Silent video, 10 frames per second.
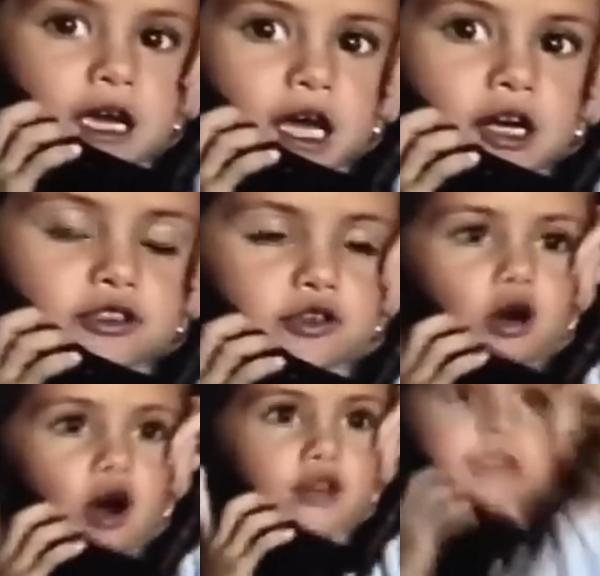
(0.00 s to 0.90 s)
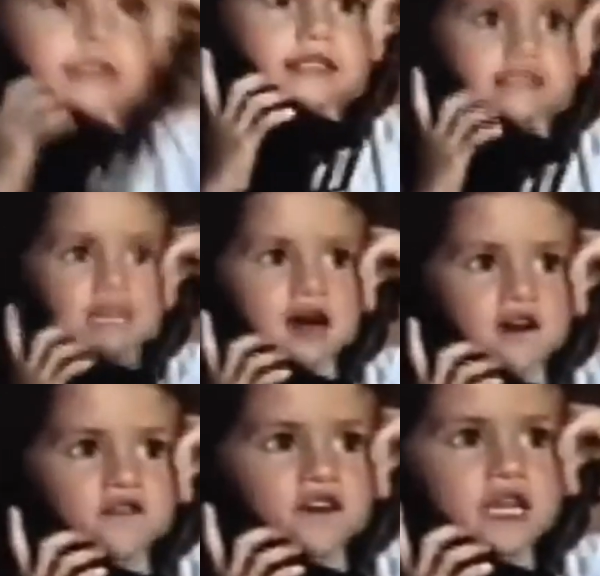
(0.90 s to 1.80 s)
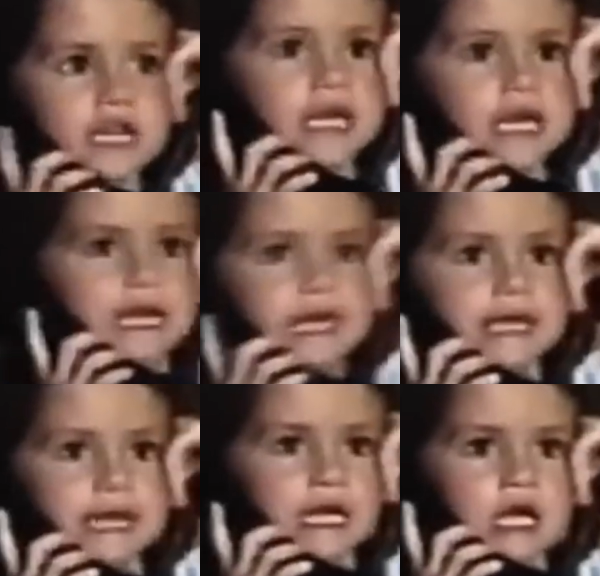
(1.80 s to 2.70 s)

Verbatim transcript: I gotta do all this stuff again.